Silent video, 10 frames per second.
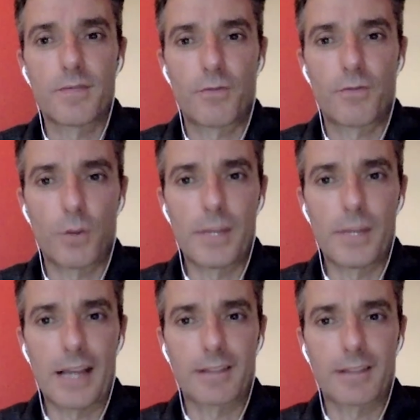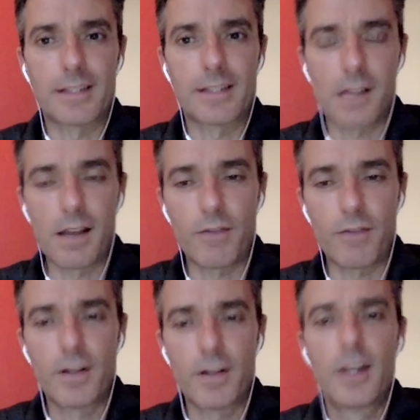from the athlete's life,
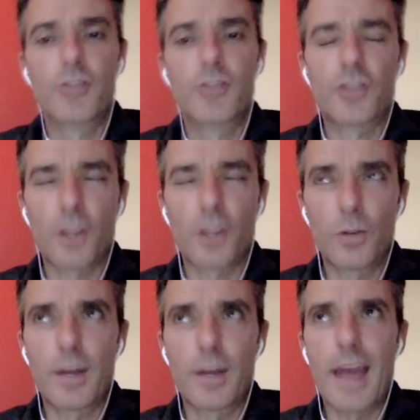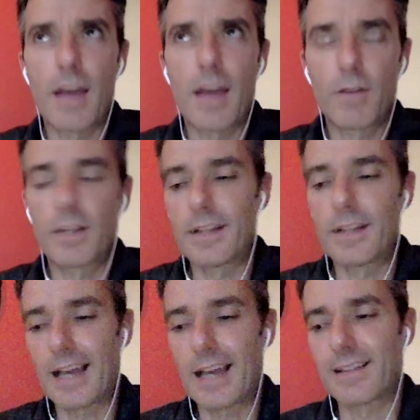so that everything the
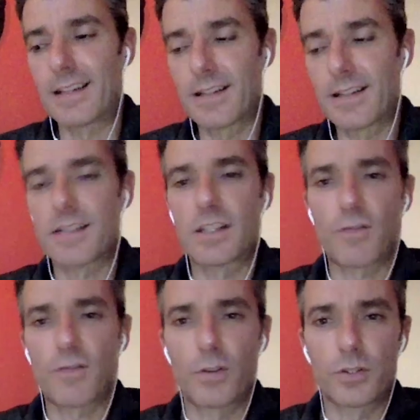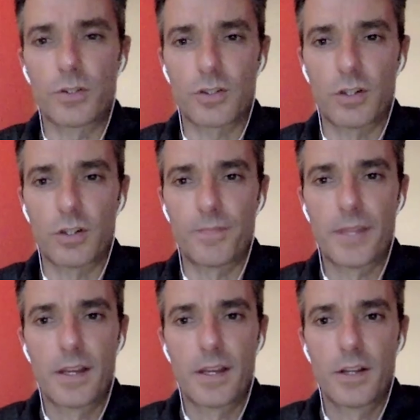athlete does is focused on
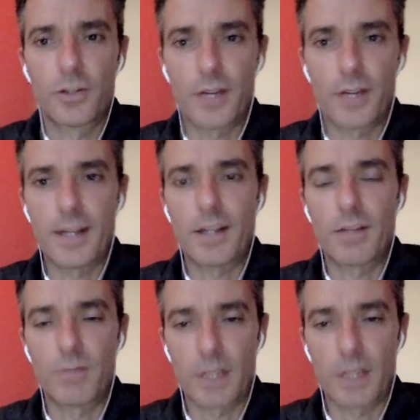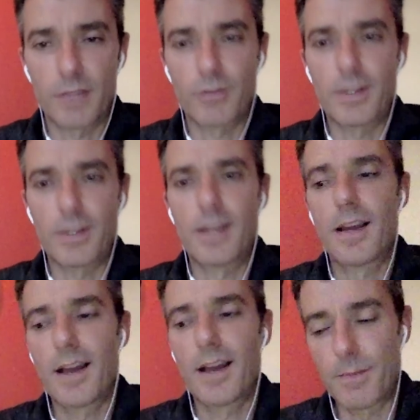training, recovery,
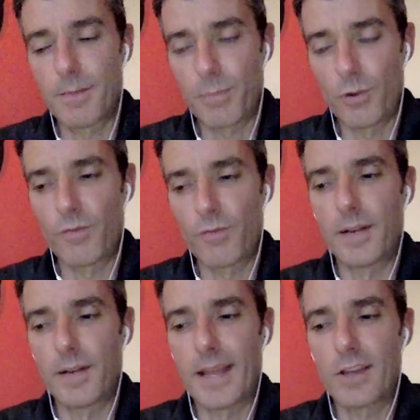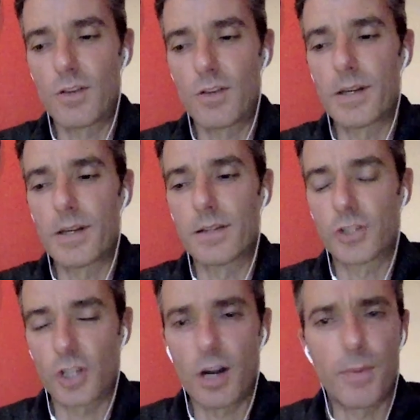and improvement. Now, you've been at the
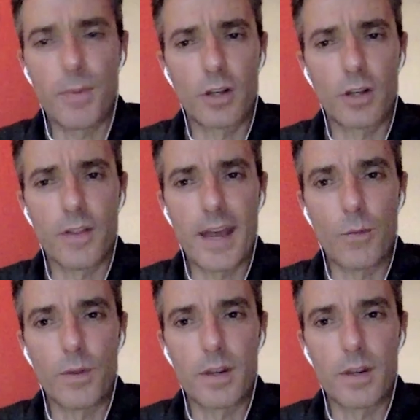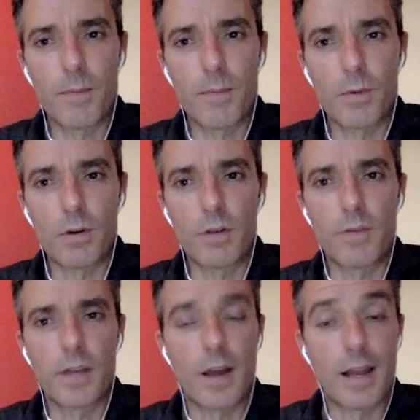sharp end on that with a number of
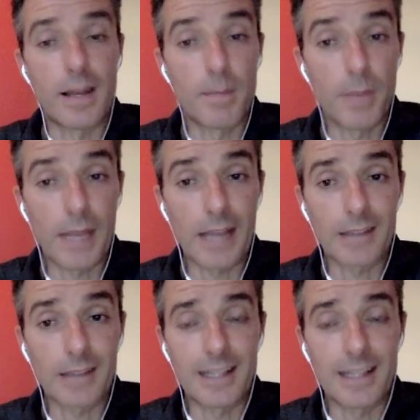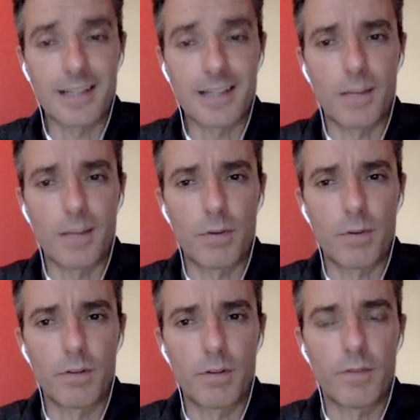Olympic athletes, a number
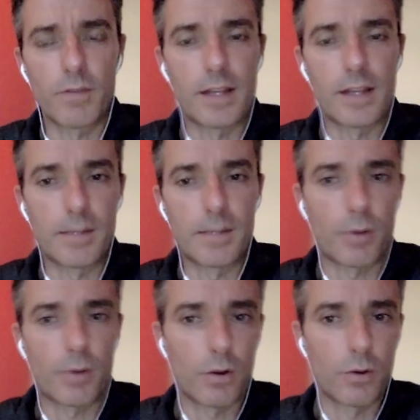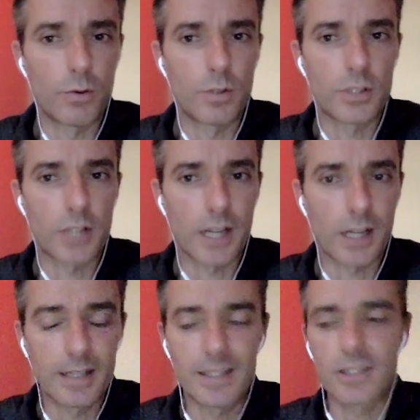of elite pro
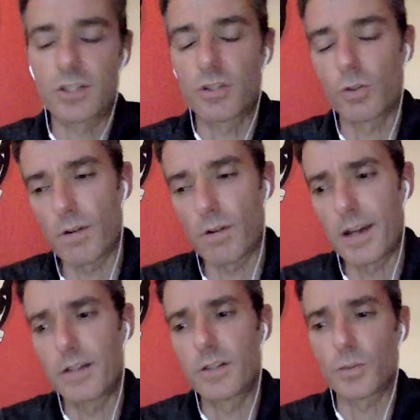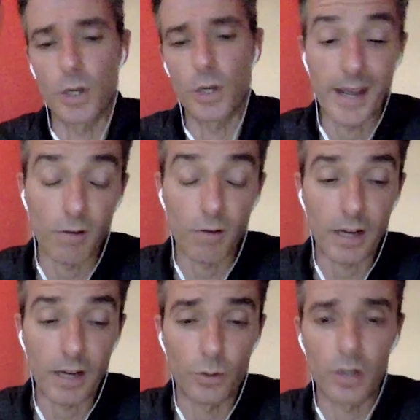cyclists, tour riders, world hour
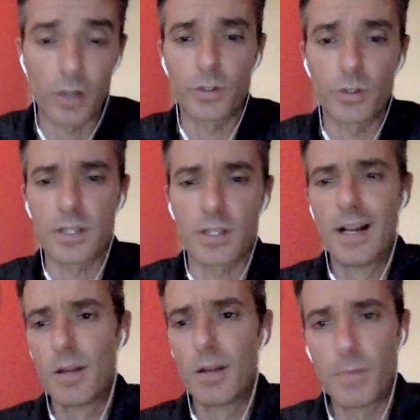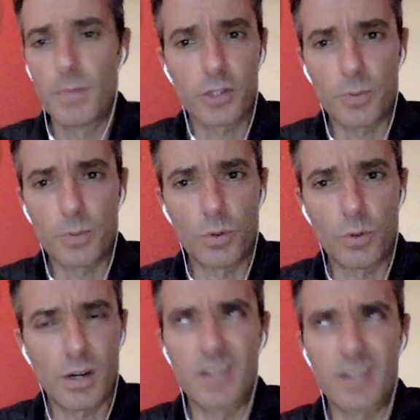record holders,
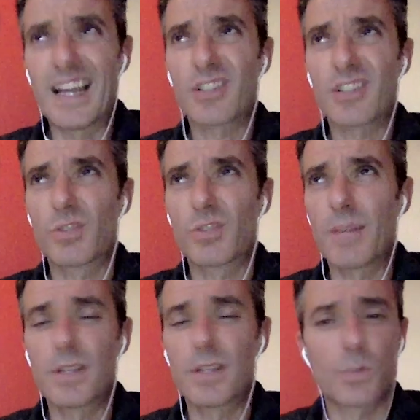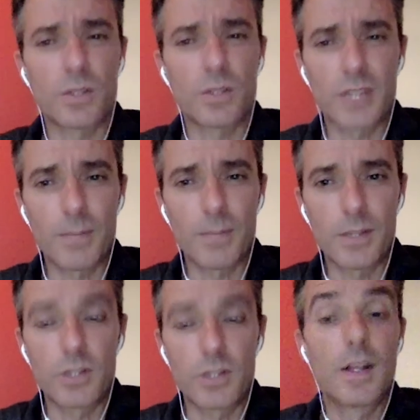multiple national champions, world
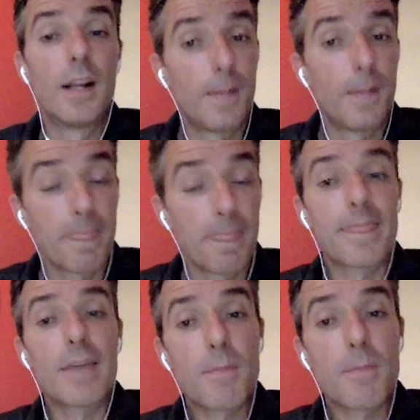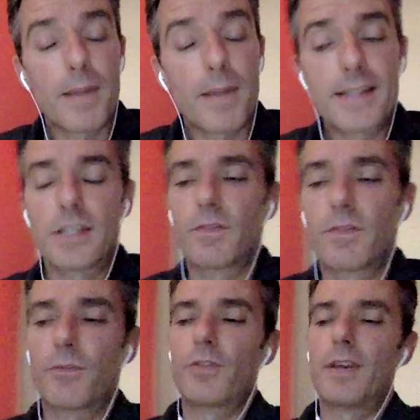champions. There have been plenty of them
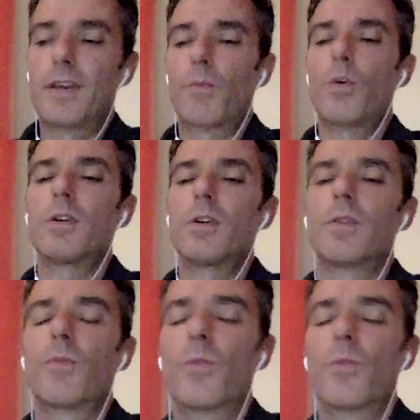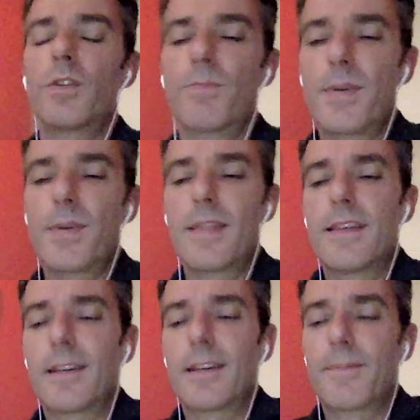through there. What have been
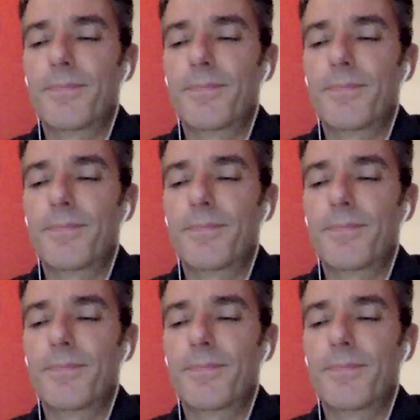the